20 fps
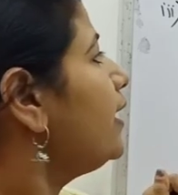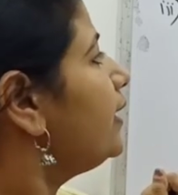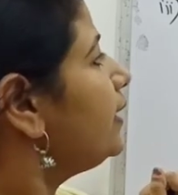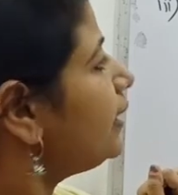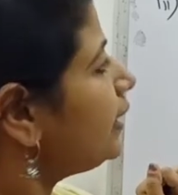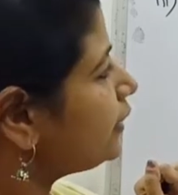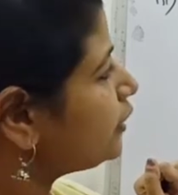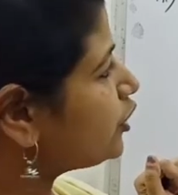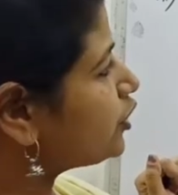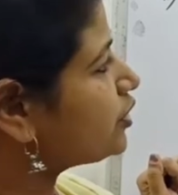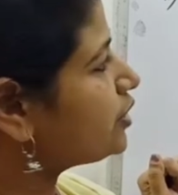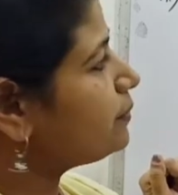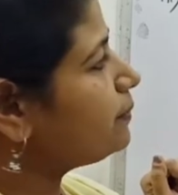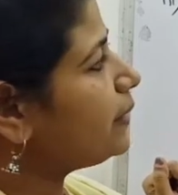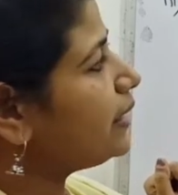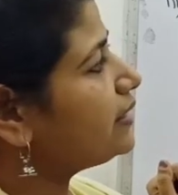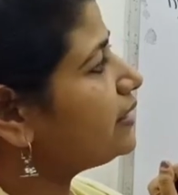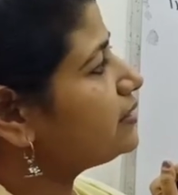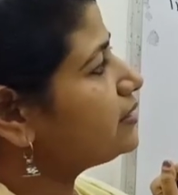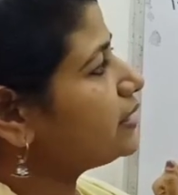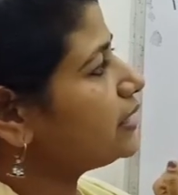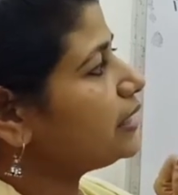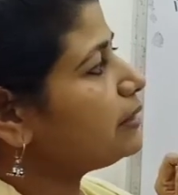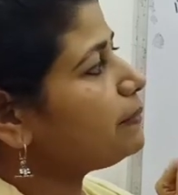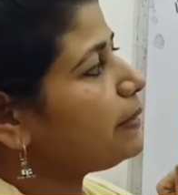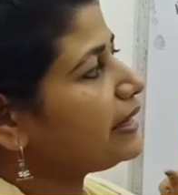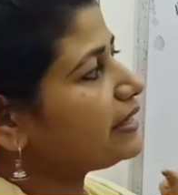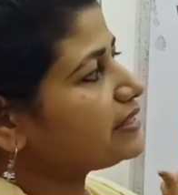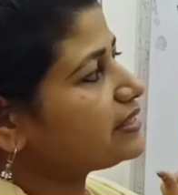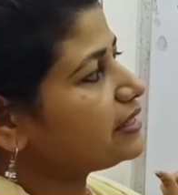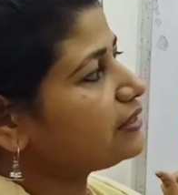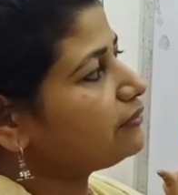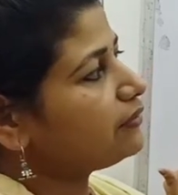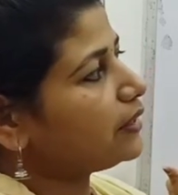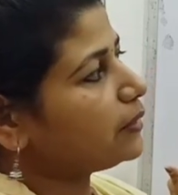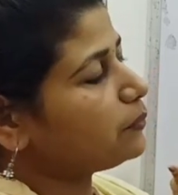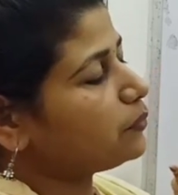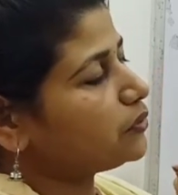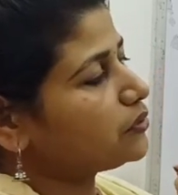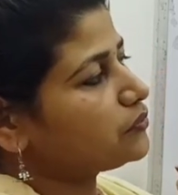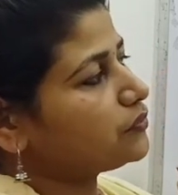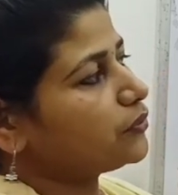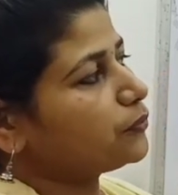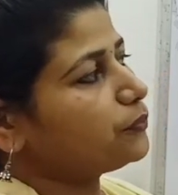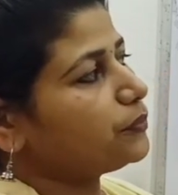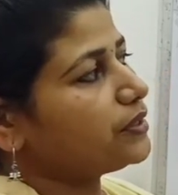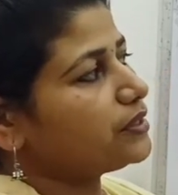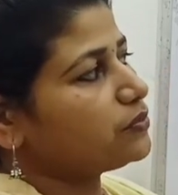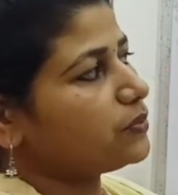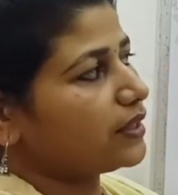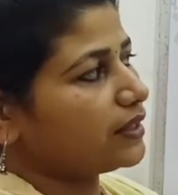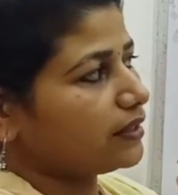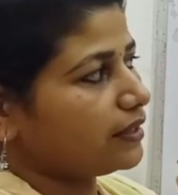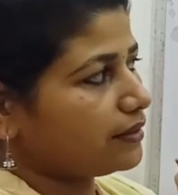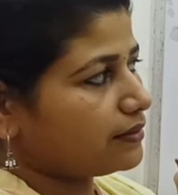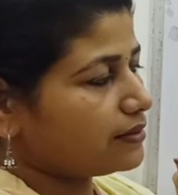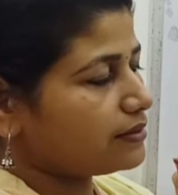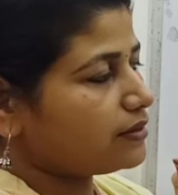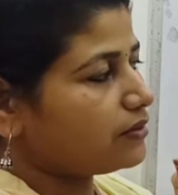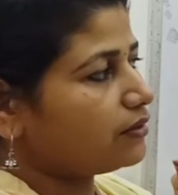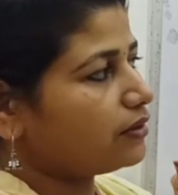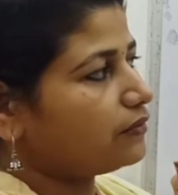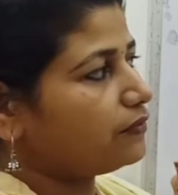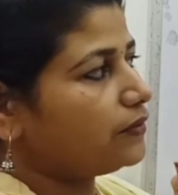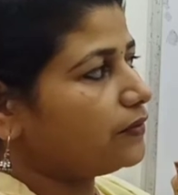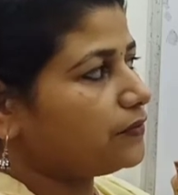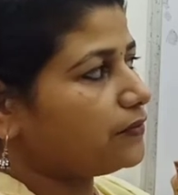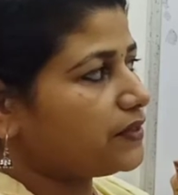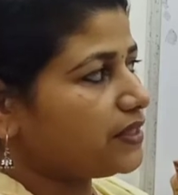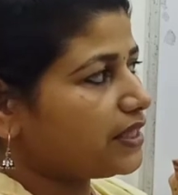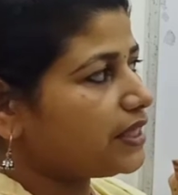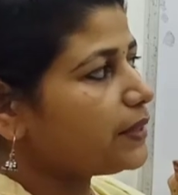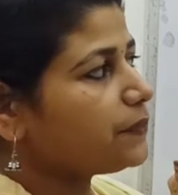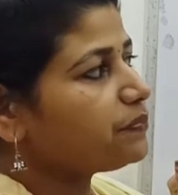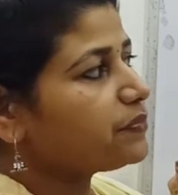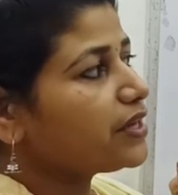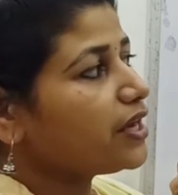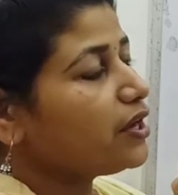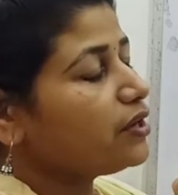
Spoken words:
Later she buys 3 bats and 5 balls for rupees 1,750.